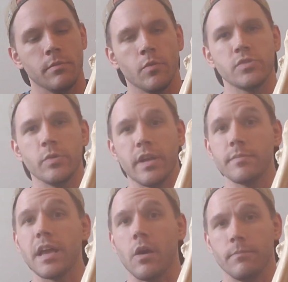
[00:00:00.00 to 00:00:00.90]
So we come
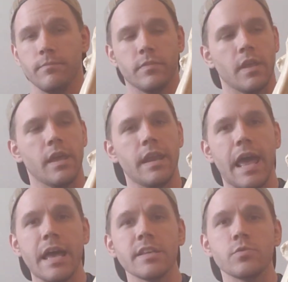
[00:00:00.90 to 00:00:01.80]
down, and
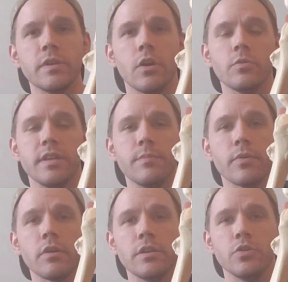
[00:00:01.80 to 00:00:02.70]
as we go
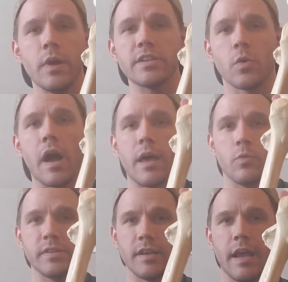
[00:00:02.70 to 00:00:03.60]
deeper into a squat,
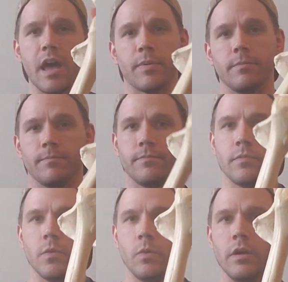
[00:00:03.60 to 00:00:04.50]
what's going to happen?
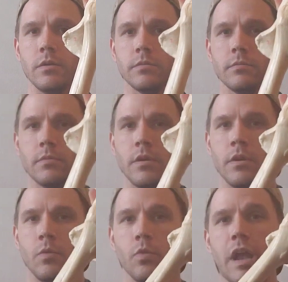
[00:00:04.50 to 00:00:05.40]
Well,
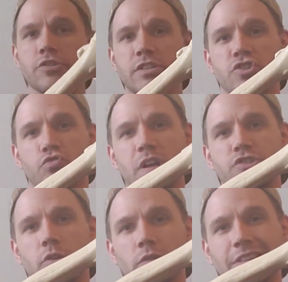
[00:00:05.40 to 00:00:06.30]
we're actually
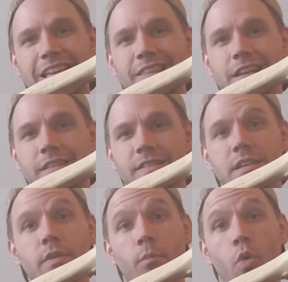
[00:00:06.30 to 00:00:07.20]
stretching or lengthening this
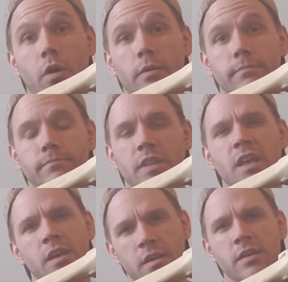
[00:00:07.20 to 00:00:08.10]
even more.
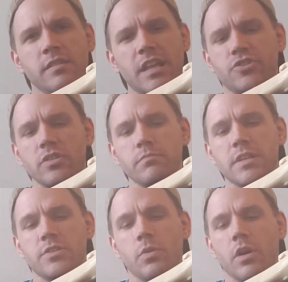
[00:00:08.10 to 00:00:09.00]
That shouldn't be
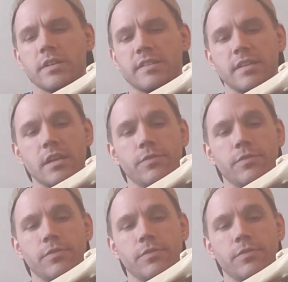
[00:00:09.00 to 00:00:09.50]
too hard to see.